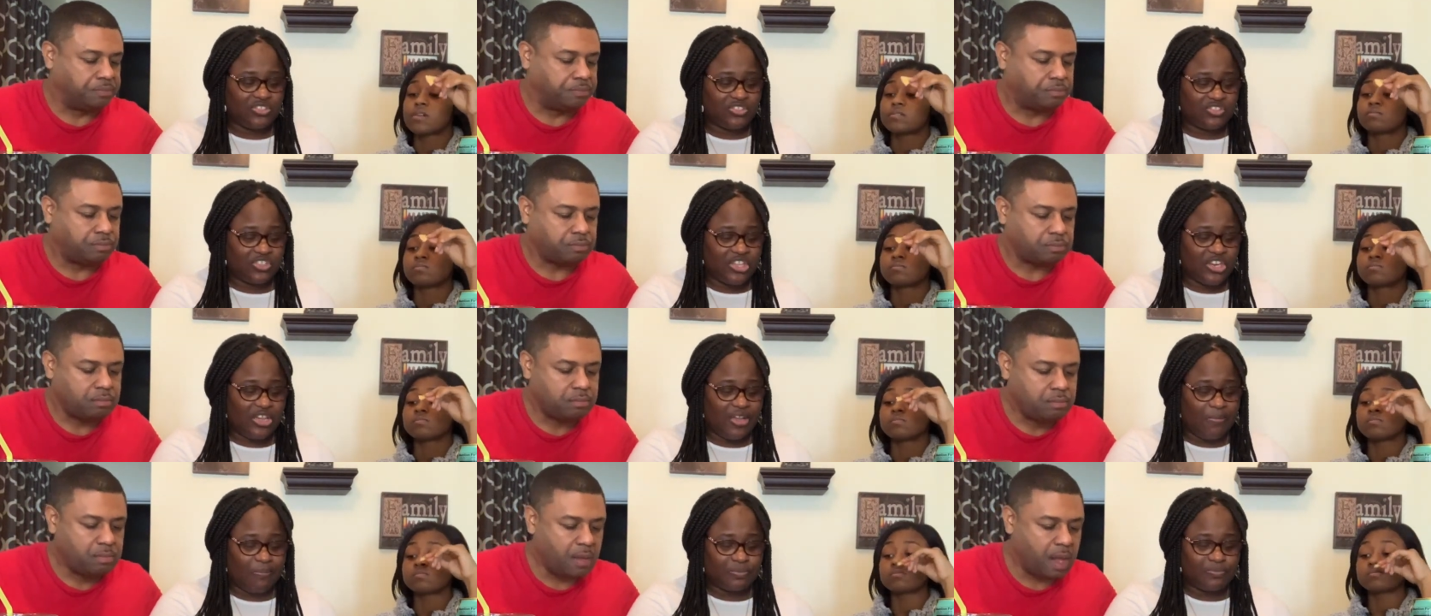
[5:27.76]
Speaker 1: is in
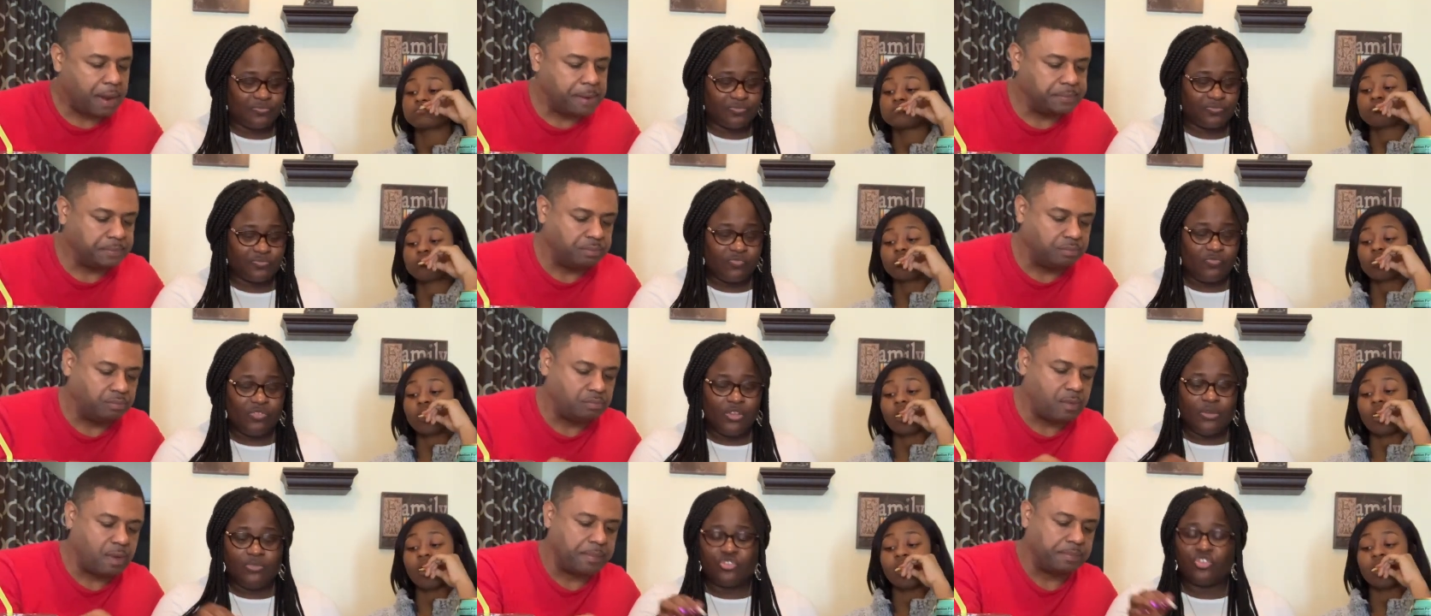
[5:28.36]
it.
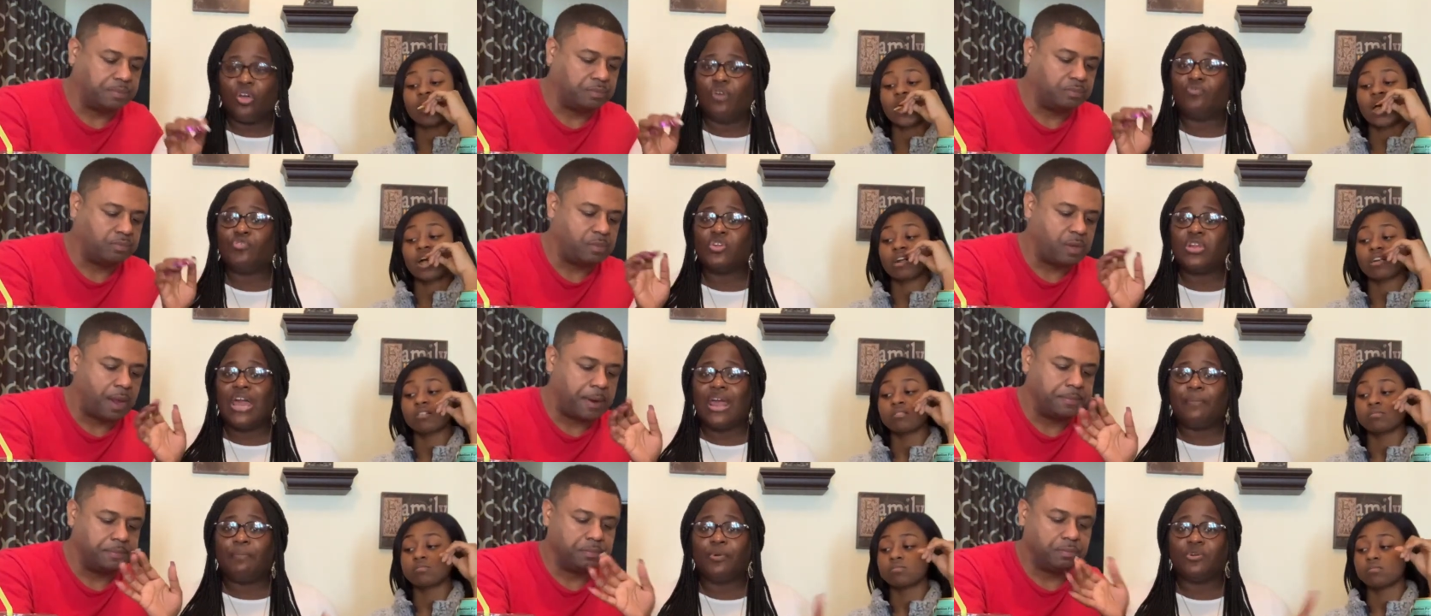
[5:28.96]
So if you're
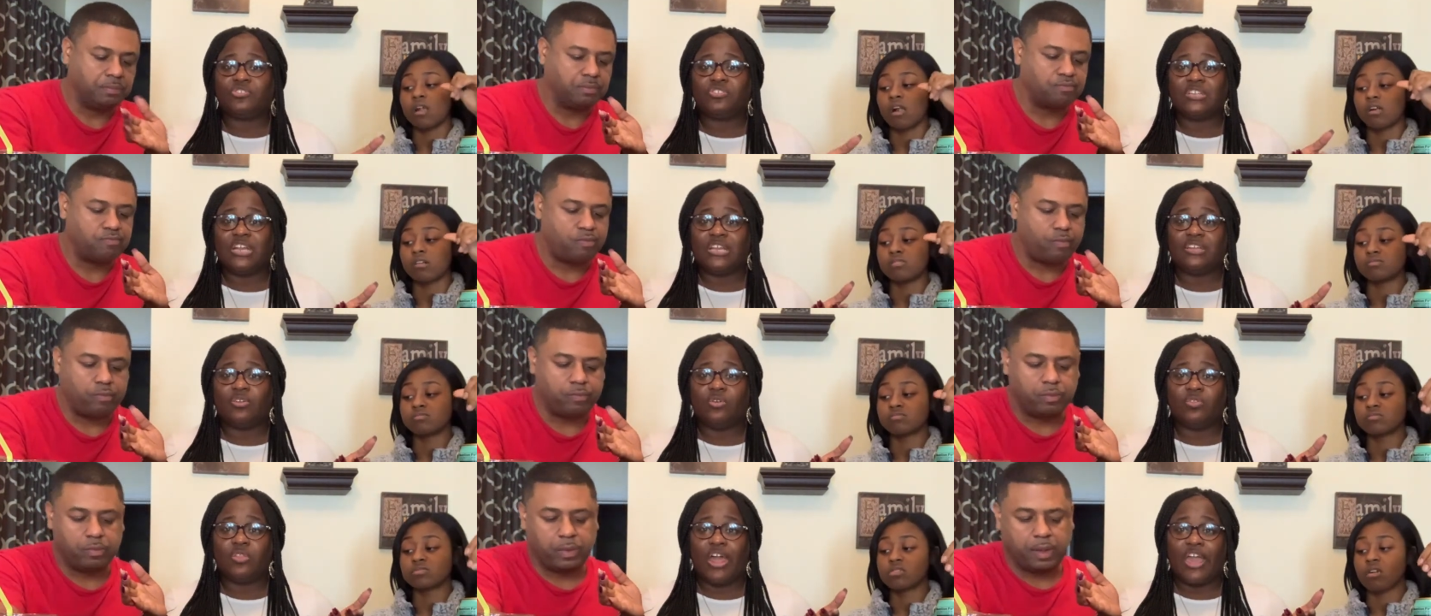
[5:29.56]
not a person that
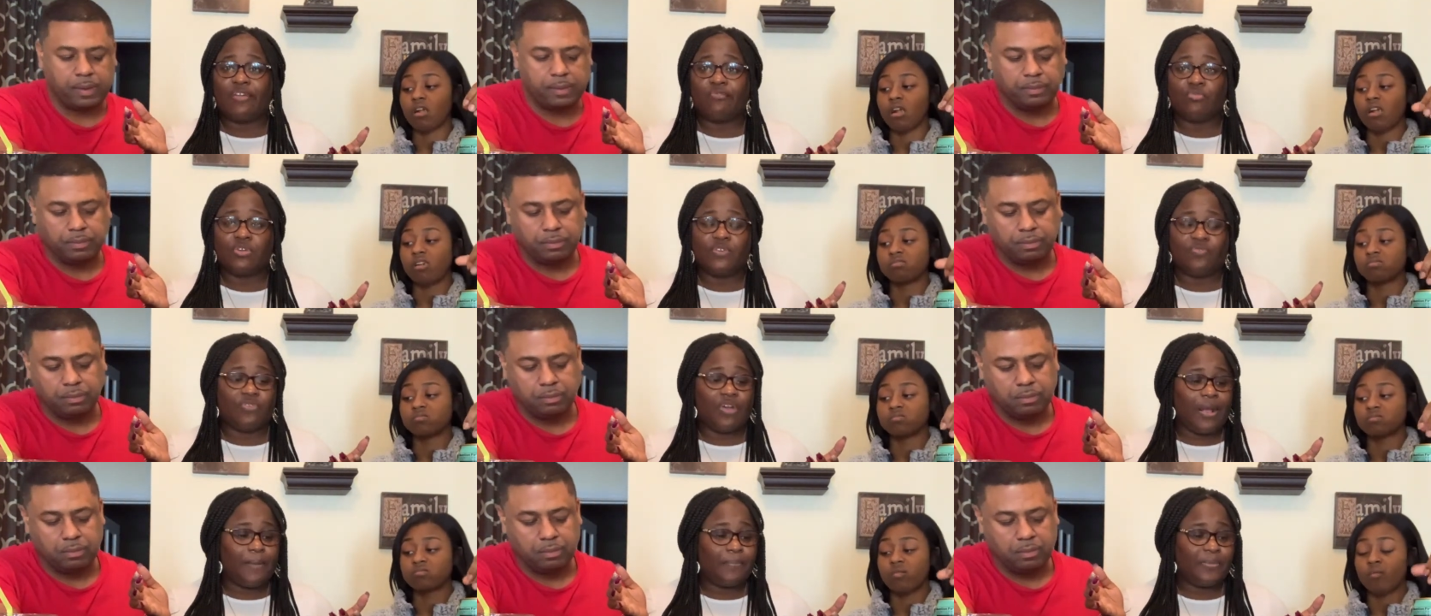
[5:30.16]
don't like
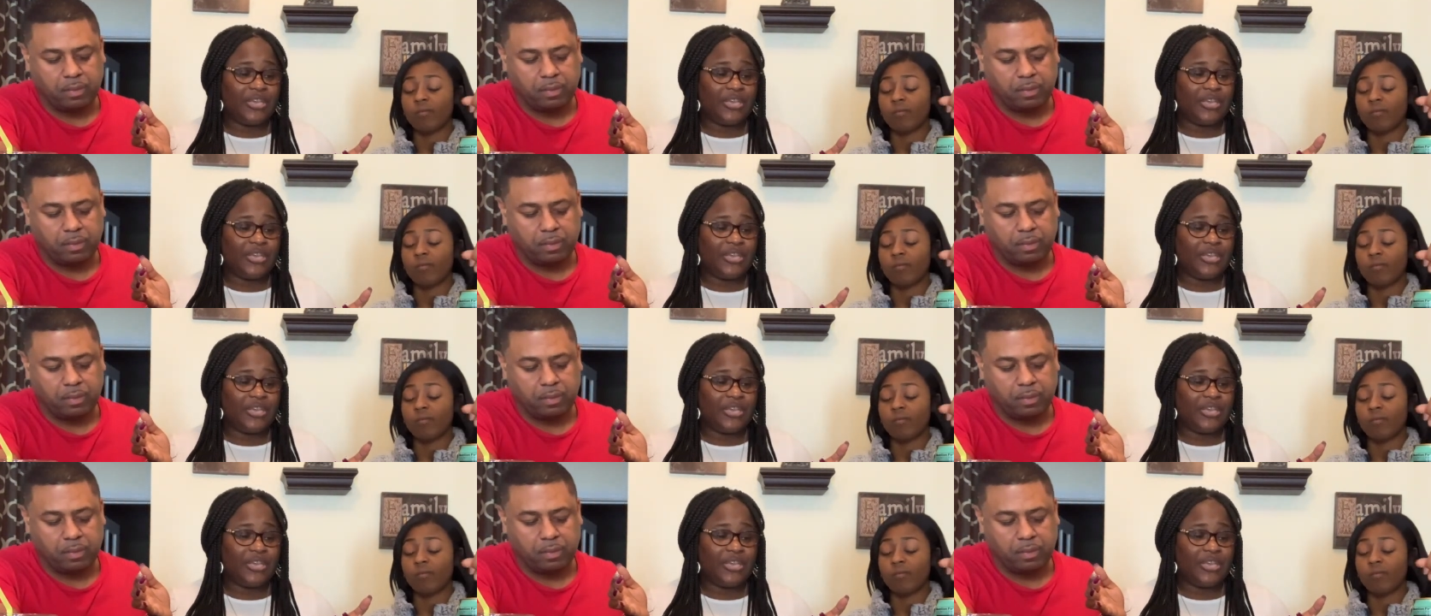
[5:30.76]
refried